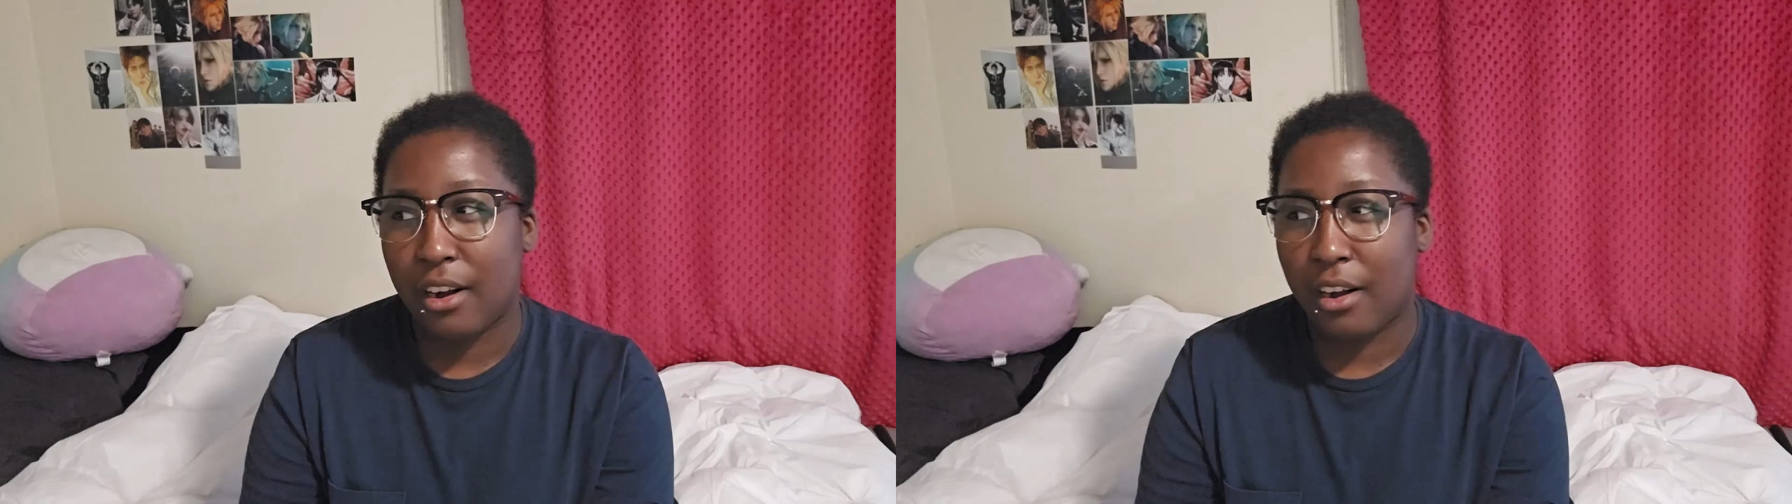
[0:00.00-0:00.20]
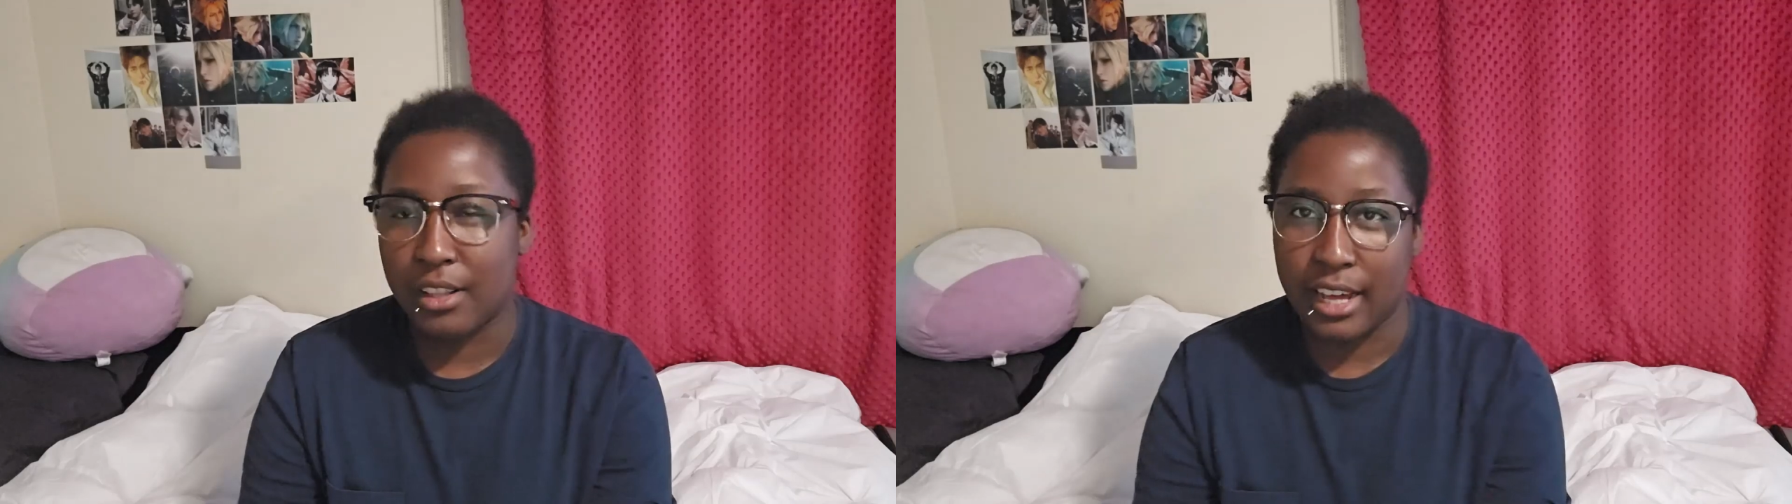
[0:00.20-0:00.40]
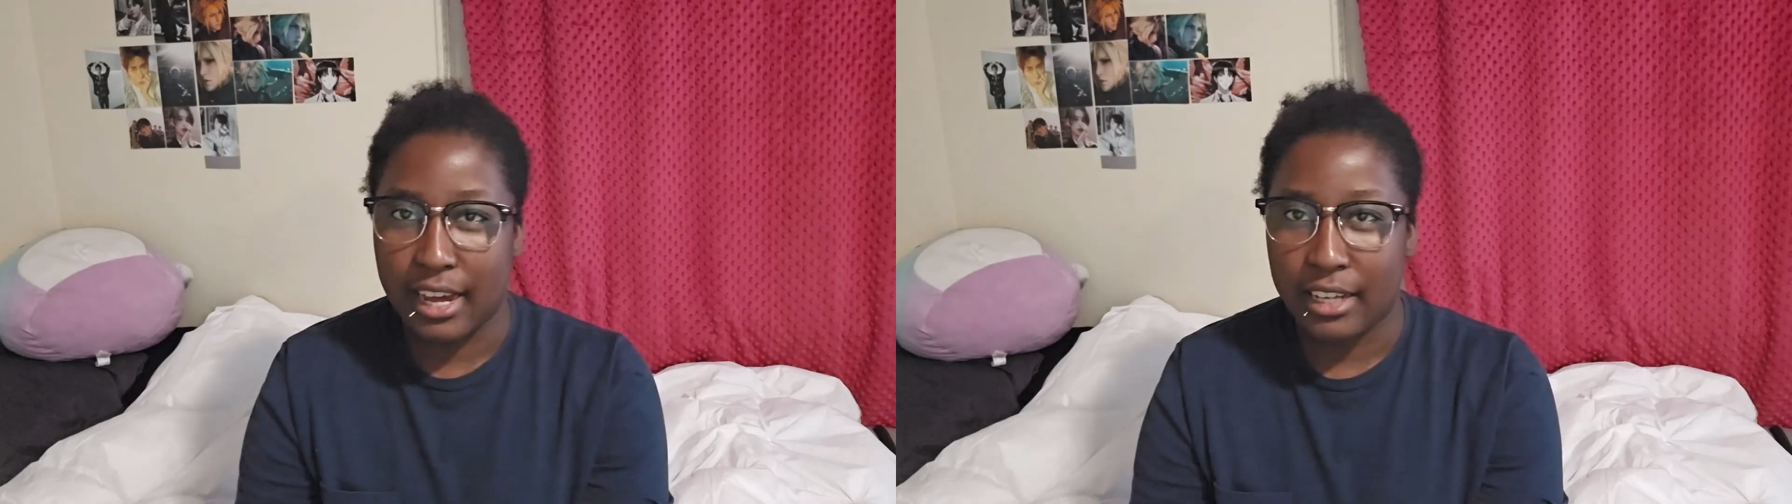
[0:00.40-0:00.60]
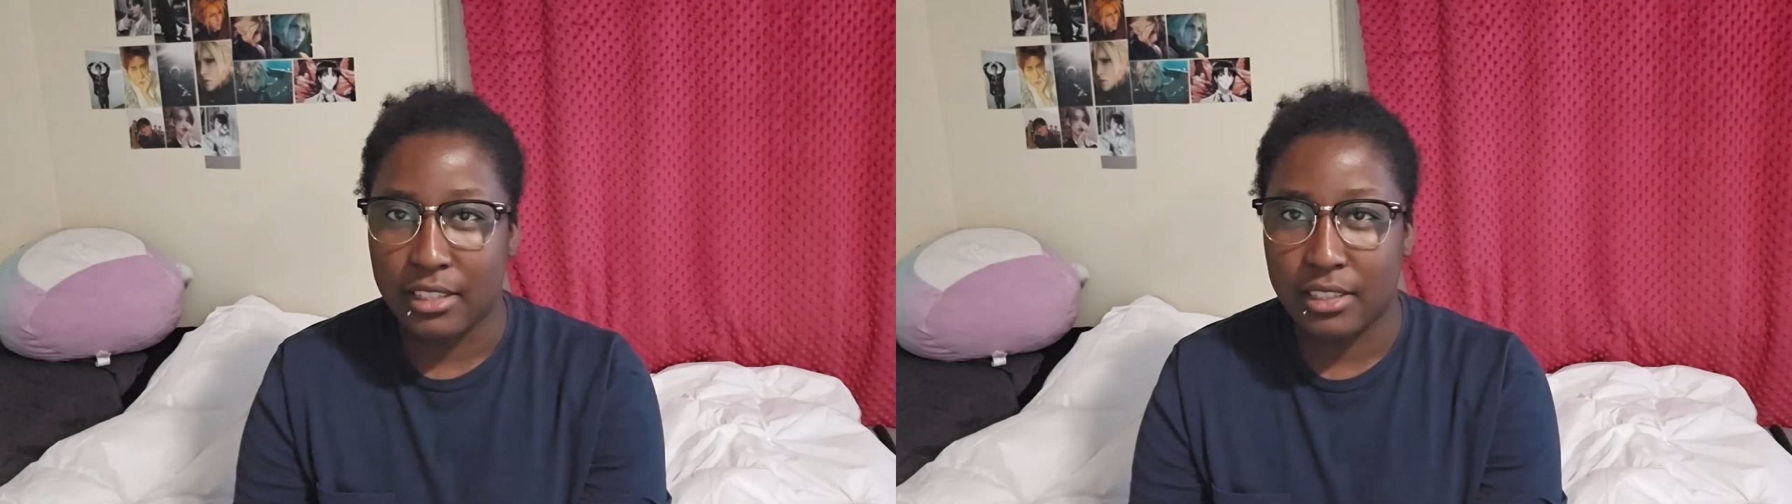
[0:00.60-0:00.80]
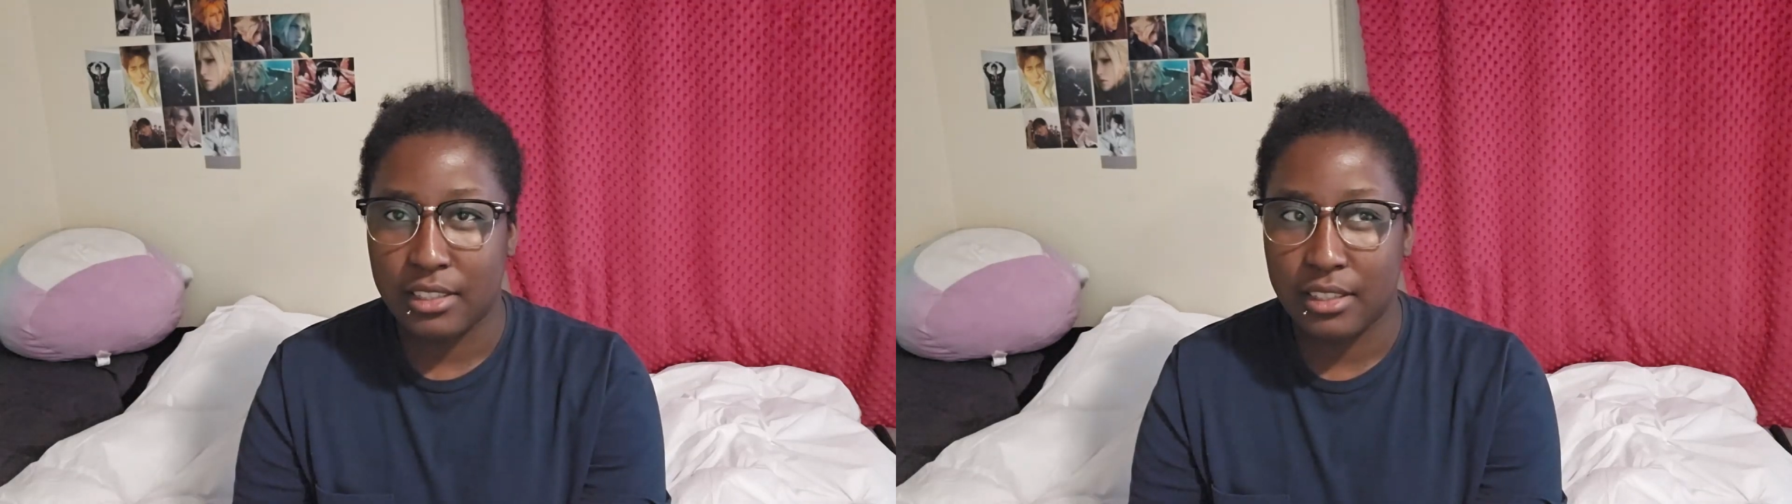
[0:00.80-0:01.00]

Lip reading: all that.